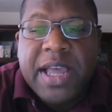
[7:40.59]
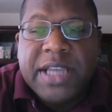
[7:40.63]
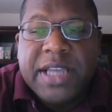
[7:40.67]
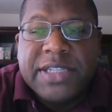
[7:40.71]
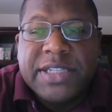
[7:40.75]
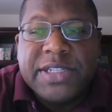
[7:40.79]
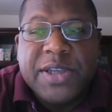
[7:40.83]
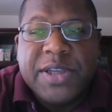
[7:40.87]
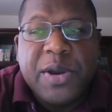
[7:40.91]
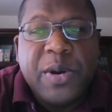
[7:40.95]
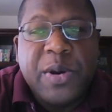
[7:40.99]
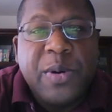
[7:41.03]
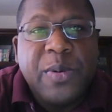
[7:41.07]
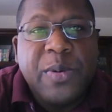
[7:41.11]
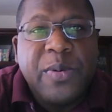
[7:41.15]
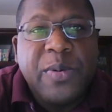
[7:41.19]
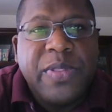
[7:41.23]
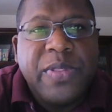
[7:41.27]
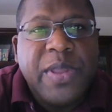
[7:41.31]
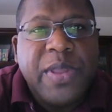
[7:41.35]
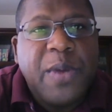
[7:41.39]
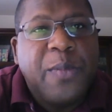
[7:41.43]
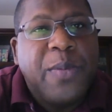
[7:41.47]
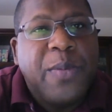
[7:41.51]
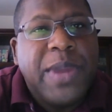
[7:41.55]
So
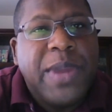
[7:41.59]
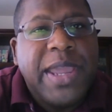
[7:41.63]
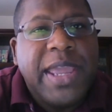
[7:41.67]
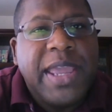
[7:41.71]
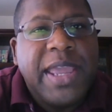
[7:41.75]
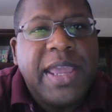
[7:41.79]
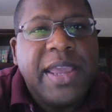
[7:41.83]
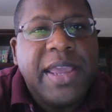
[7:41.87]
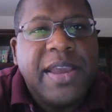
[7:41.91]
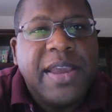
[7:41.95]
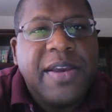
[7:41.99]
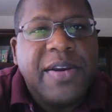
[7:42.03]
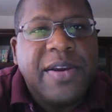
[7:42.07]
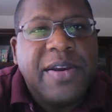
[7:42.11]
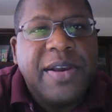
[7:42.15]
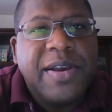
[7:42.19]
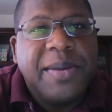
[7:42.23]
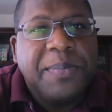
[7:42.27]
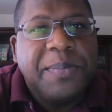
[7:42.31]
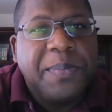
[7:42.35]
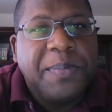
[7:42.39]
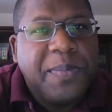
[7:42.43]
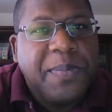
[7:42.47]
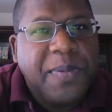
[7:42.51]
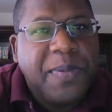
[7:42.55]
then we
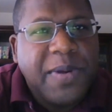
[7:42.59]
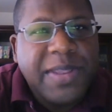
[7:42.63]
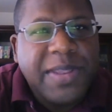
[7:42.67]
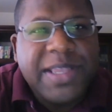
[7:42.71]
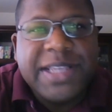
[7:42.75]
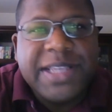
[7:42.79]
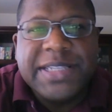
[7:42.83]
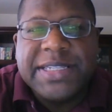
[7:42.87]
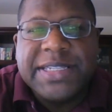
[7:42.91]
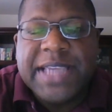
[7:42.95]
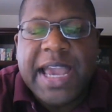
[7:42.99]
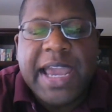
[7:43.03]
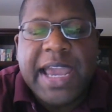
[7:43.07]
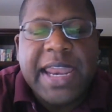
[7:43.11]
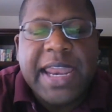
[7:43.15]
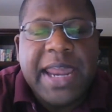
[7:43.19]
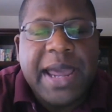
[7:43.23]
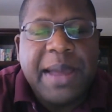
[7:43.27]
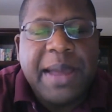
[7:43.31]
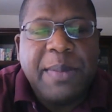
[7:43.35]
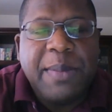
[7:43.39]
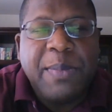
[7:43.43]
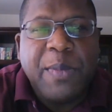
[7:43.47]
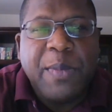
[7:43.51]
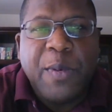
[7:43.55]
put the site
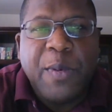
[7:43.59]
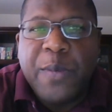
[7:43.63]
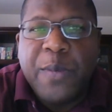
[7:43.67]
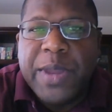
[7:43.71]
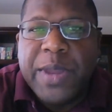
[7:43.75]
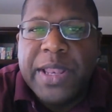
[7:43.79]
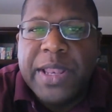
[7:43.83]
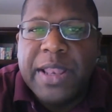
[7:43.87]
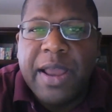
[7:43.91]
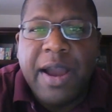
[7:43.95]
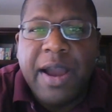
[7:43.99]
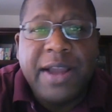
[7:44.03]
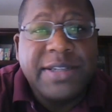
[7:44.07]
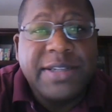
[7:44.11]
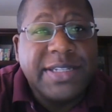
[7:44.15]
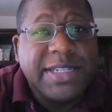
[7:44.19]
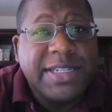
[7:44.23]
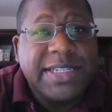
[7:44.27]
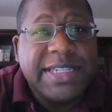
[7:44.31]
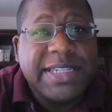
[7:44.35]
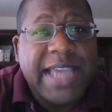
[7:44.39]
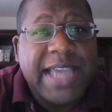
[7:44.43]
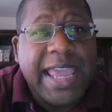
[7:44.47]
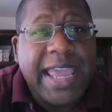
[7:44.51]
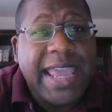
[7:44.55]
up, we launched
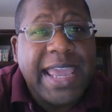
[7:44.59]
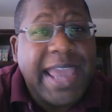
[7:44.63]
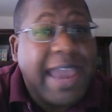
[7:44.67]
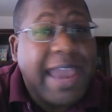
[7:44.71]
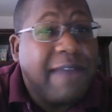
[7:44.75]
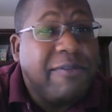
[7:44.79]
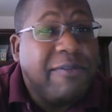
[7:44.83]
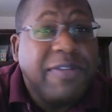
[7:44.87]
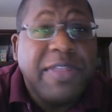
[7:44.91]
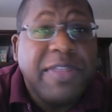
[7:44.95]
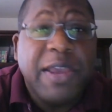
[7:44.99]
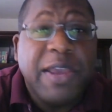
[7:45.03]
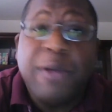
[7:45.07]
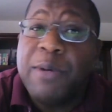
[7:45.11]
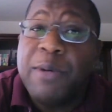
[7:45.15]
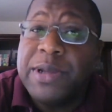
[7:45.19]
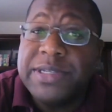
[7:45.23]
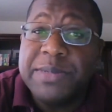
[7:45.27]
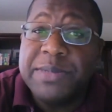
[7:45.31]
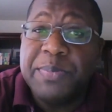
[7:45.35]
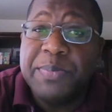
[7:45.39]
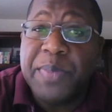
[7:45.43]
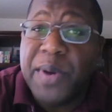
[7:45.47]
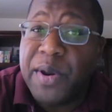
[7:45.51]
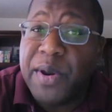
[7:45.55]
the site. Everything
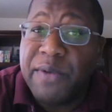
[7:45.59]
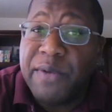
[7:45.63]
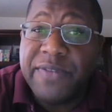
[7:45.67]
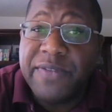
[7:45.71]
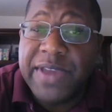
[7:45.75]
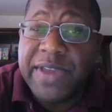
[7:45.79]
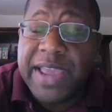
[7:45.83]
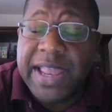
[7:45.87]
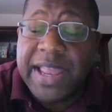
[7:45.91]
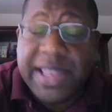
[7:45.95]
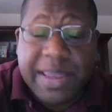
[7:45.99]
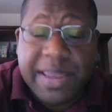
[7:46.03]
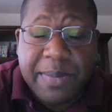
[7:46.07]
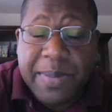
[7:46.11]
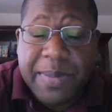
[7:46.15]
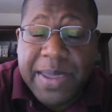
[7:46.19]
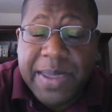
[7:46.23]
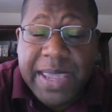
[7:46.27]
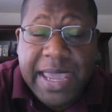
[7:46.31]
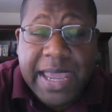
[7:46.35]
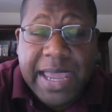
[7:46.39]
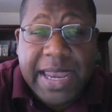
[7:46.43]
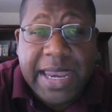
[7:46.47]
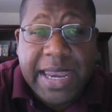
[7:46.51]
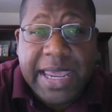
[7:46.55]
wasn't perfect at the
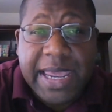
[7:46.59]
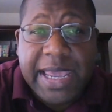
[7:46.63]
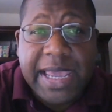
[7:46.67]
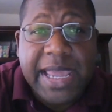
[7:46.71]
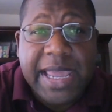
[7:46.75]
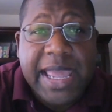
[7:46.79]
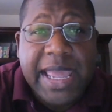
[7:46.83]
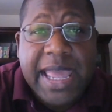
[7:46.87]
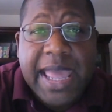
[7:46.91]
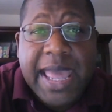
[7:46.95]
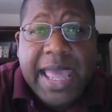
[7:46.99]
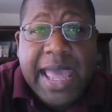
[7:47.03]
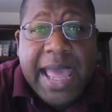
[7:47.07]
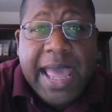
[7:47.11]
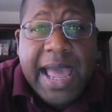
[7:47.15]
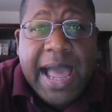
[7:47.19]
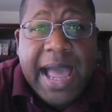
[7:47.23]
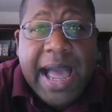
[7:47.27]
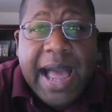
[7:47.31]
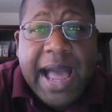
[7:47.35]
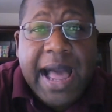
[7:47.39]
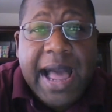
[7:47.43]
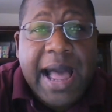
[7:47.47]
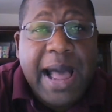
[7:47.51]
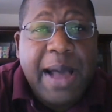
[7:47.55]
beginning.
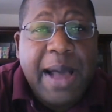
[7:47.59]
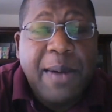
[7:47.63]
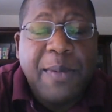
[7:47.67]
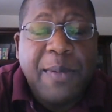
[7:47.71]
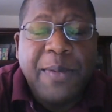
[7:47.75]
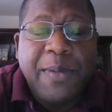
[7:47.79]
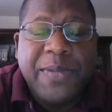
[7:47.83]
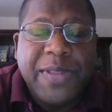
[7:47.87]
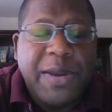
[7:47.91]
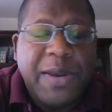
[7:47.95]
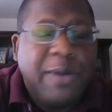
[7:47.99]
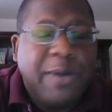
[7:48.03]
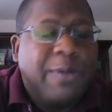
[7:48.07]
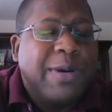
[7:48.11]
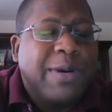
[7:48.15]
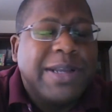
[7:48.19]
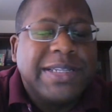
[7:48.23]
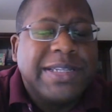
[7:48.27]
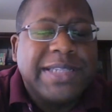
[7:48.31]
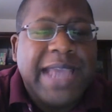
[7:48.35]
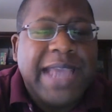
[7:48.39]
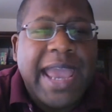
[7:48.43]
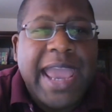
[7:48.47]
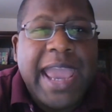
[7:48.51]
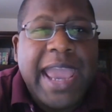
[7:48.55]
There
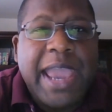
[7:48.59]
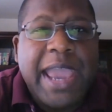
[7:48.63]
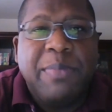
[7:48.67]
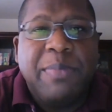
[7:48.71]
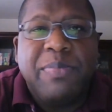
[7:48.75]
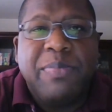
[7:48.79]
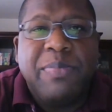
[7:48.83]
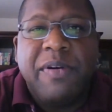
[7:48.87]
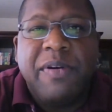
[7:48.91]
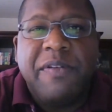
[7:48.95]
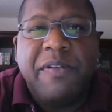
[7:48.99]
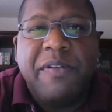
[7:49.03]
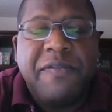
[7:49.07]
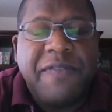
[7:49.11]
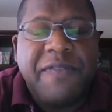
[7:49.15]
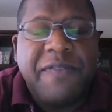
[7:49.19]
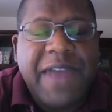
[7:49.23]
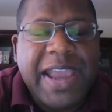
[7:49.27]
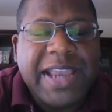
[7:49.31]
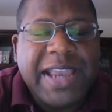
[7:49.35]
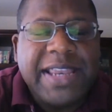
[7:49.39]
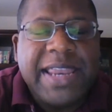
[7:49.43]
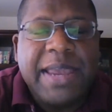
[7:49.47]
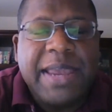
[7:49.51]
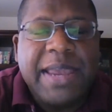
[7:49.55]
was a
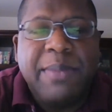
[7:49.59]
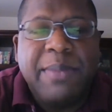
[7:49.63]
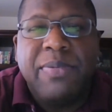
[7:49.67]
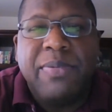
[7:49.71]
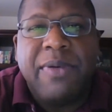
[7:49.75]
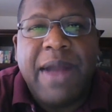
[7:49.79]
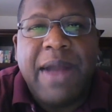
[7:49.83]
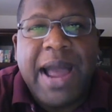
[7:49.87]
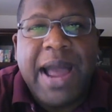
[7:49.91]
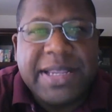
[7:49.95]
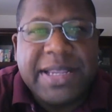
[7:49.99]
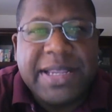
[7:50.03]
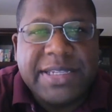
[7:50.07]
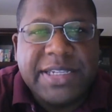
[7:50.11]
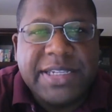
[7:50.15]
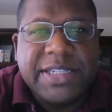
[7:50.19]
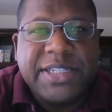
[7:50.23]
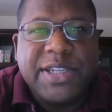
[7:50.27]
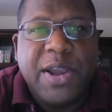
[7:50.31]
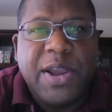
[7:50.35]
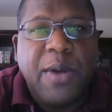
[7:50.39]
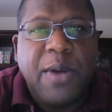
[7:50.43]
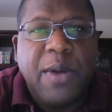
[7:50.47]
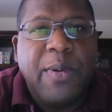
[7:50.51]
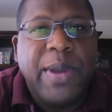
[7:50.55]
perfecting
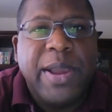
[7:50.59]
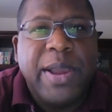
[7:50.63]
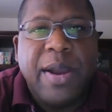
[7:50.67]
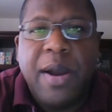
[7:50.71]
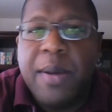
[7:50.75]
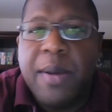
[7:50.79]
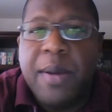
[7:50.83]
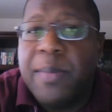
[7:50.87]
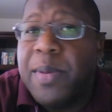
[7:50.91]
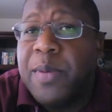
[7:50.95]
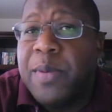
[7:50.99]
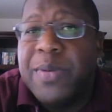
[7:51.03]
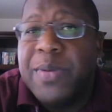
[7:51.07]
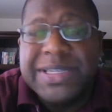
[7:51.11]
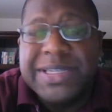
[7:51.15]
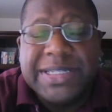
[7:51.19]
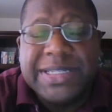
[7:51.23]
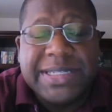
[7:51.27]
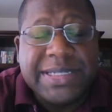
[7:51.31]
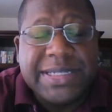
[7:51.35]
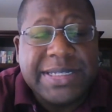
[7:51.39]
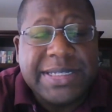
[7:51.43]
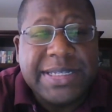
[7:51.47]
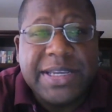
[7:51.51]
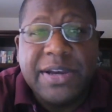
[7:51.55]
process going on, but we
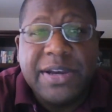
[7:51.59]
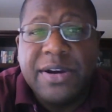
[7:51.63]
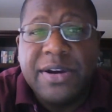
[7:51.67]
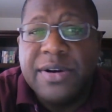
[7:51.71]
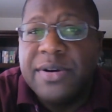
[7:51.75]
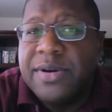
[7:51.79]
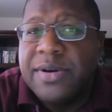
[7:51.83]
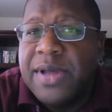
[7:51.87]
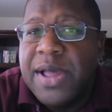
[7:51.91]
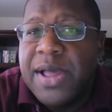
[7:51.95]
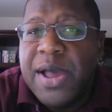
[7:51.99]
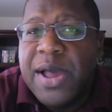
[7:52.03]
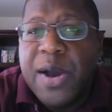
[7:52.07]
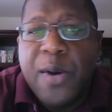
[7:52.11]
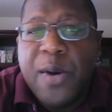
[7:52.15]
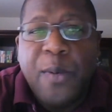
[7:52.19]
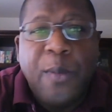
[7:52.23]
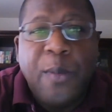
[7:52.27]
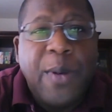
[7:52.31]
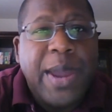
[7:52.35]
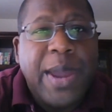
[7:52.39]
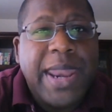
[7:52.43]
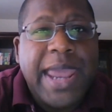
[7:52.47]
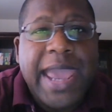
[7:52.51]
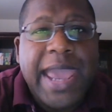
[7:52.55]
still
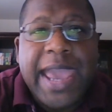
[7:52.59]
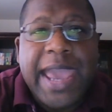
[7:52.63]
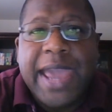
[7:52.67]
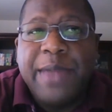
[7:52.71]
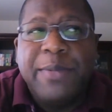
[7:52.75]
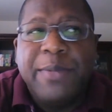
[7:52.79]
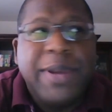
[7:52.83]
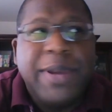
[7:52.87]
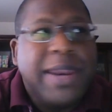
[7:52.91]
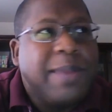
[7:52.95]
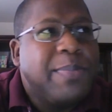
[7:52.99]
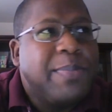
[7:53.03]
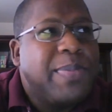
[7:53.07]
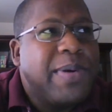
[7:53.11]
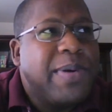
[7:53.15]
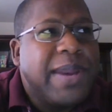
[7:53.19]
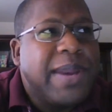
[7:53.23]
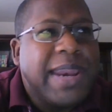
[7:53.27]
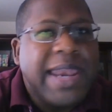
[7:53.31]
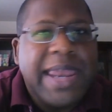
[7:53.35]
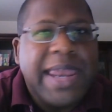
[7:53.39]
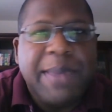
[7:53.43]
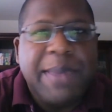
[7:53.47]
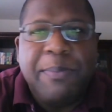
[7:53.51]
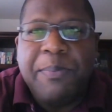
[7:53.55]
went ahead. We didn't
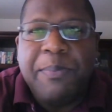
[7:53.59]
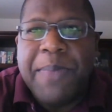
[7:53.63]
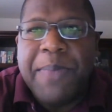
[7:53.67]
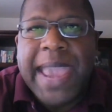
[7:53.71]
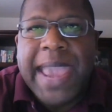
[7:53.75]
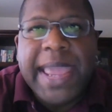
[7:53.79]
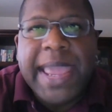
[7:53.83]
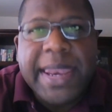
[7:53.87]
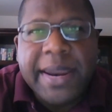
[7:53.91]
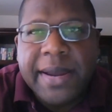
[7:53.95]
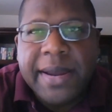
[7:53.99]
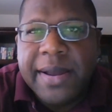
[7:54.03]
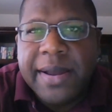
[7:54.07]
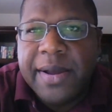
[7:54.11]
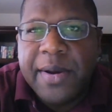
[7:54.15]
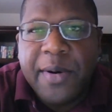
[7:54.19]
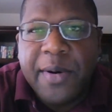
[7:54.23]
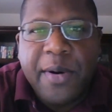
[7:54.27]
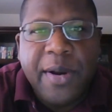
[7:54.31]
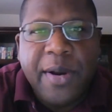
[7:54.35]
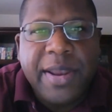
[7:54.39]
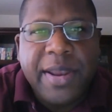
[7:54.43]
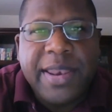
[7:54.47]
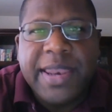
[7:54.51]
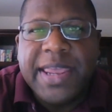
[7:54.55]
put any beta
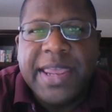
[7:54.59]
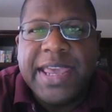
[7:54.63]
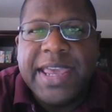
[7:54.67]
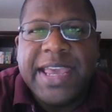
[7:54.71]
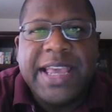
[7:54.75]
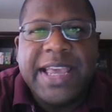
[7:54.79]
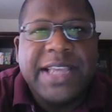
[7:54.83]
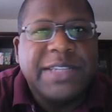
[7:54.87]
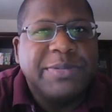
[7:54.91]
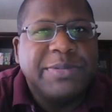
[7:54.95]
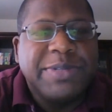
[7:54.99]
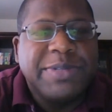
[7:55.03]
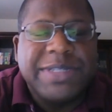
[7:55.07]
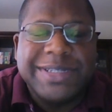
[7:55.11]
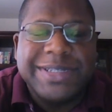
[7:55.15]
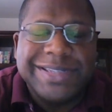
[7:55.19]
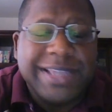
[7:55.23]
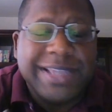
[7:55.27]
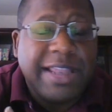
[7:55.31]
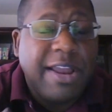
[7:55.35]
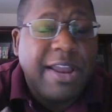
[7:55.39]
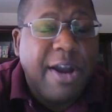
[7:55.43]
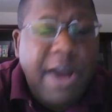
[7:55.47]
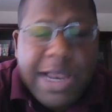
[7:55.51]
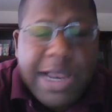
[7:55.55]
on this. We just
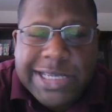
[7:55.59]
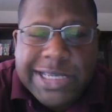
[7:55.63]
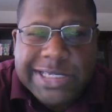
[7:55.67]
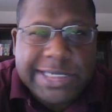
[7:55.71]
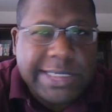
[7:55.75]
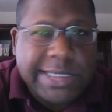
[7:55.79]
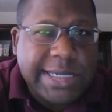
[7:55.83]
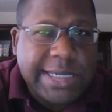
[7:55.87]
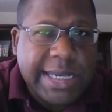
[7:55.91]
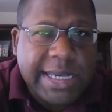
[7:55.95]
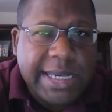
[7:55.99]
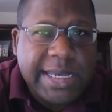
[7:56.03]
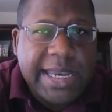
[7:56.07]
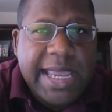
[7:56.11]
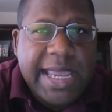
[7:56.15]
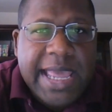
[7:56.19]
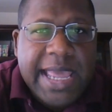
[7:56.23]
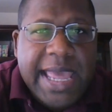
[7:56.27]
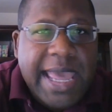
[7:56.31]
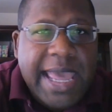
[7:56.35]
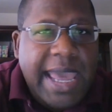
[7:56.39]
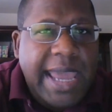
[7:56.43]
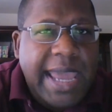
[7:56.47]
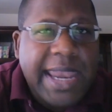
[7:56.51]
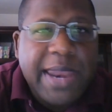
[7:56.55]
launched it.
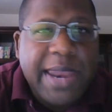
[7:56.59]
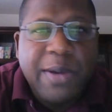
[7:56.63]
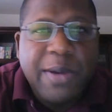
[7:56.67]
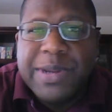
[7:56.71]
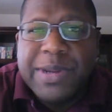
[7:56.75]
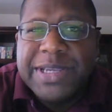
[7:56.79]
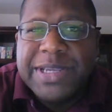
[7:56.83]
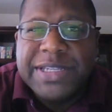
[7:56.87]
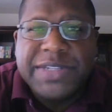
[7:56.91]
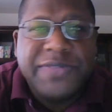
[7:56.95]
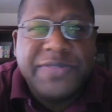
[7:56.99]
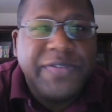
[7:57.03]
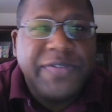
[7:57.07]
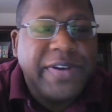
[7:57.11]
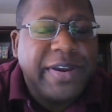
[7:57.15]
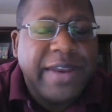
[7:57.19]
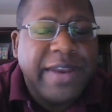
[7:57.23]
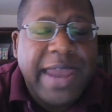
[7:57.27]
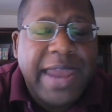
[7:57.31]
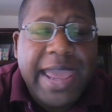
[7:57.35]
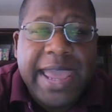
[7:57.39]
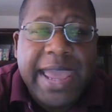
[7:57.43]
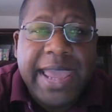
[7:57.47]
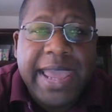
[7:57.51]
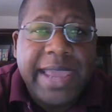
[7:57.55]
And then we just
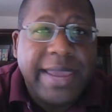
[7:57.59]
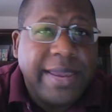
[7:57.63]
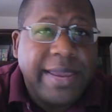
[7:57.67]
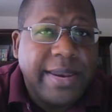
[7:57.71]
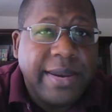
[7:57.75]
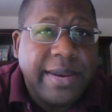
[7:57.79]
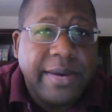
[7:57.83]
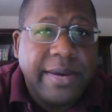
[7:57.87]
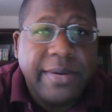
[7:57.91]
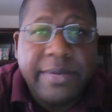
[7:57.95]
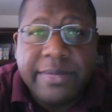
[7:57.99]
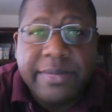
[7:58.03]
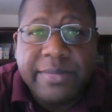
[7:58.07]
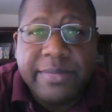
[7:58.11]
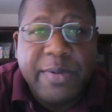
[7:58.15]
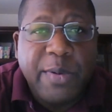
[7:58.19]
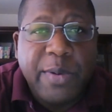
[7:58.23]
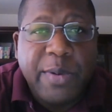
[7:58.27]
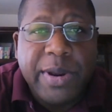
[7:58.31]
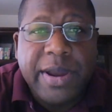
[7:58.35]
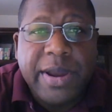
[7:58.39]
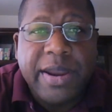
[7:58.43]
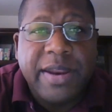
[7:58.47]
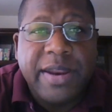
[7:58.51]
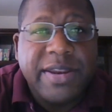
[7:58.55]
figured, hey,
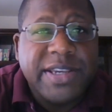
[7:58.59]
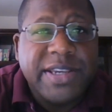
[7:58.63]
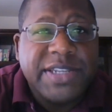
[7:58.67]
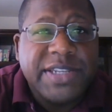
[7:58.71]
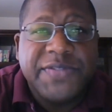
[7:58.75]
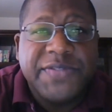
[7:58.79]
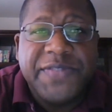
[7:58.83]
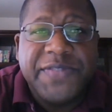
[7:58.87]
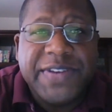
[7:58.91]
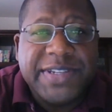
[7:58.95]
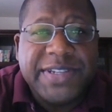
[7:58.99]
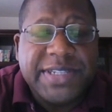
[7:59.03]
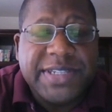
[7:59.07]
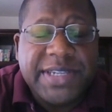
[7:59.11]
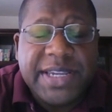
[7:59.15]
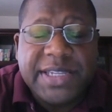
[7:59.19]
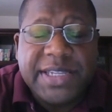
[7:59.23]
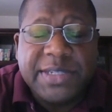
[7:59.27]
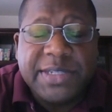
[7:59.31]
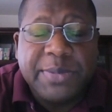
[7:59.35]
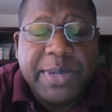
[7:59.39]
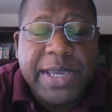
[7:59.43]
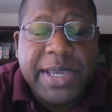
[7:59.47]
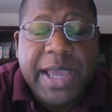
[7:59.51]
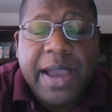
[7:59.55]
we're going to just fix it
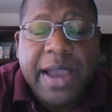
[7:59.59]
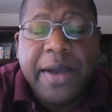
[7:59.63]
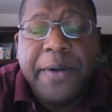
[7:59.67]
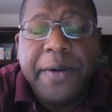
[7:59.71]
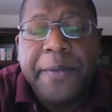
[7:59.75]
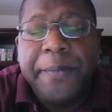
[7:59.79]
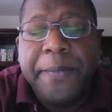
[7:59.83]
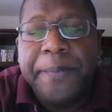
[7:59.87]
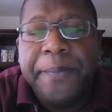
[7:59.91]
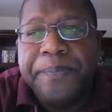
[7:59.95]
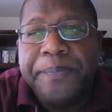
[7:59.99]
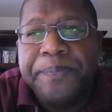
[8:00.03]
as we go.